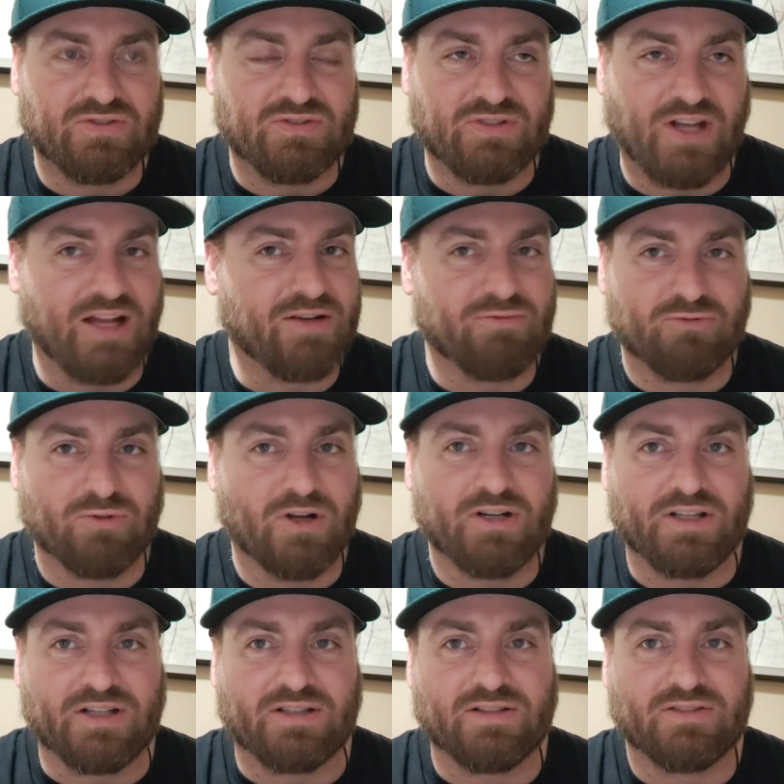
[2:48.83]
Not
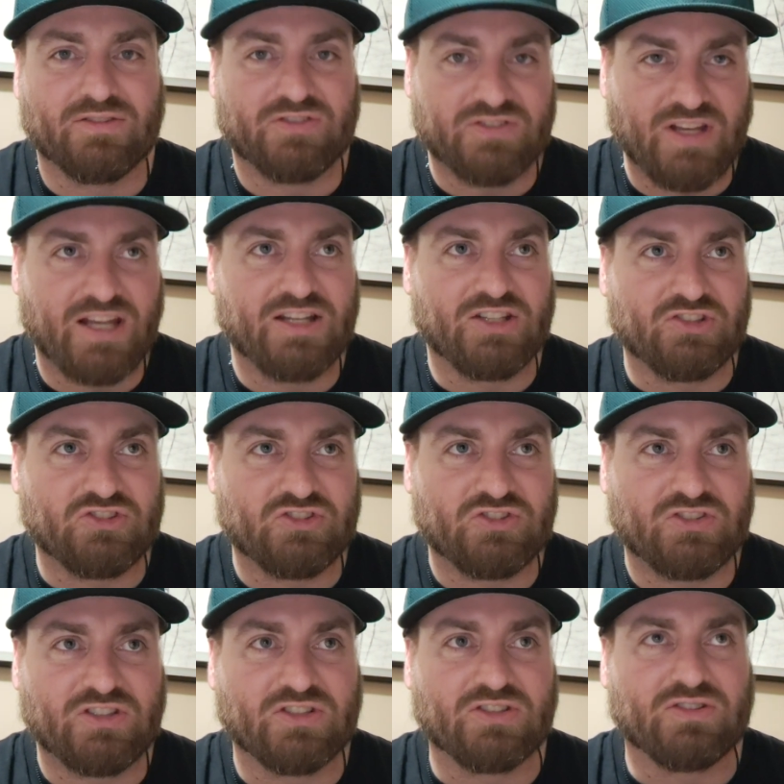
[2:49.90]
running, standing
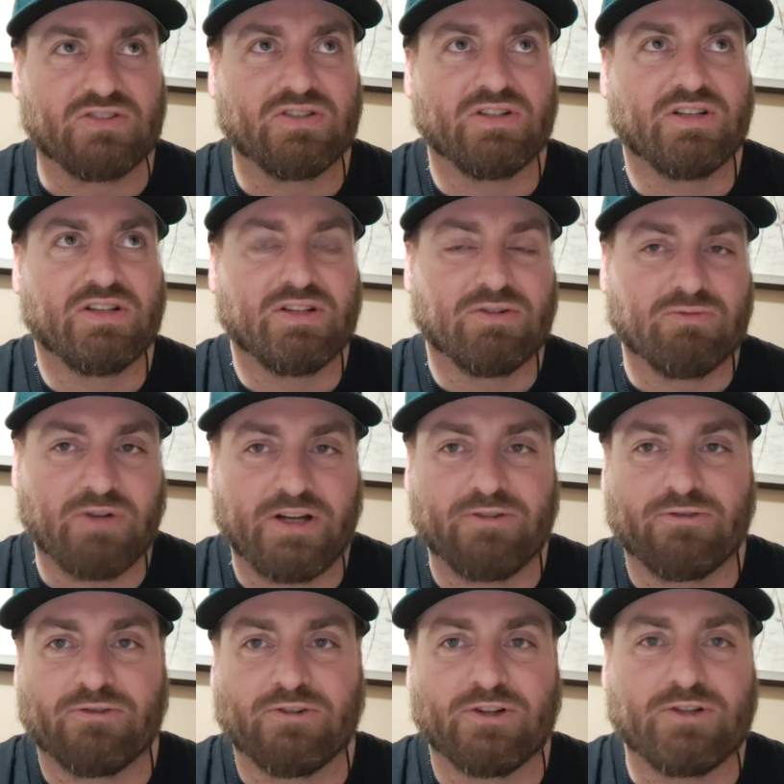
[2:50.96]
still. Right in
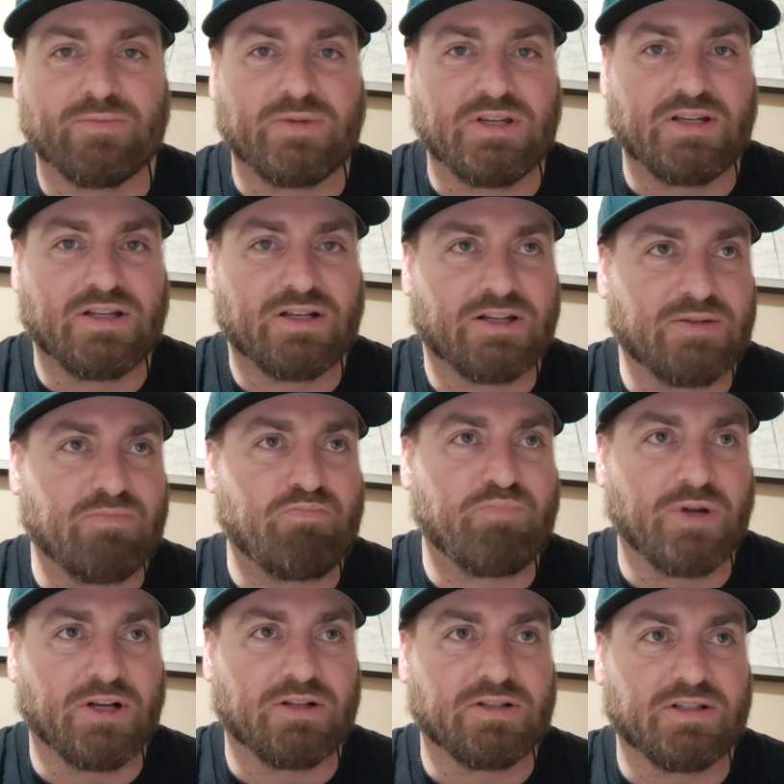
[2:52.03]
front of me. Could
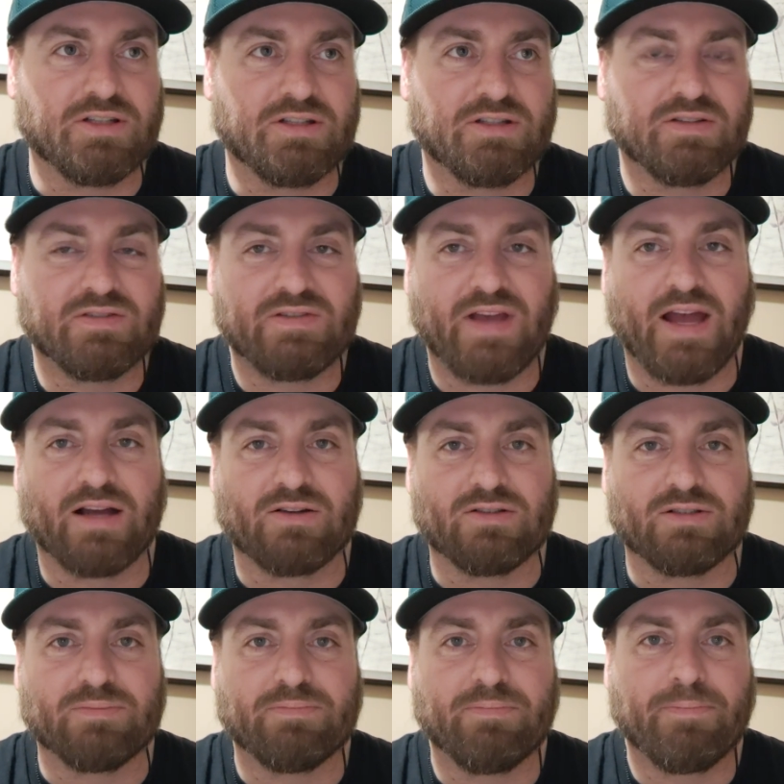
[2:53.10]
barely
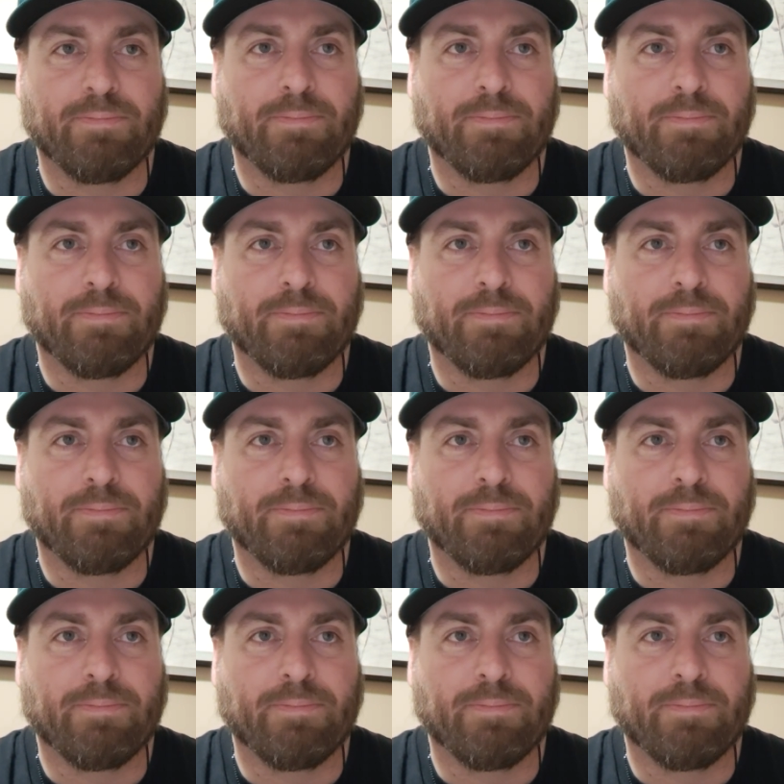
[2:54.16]
tackle him.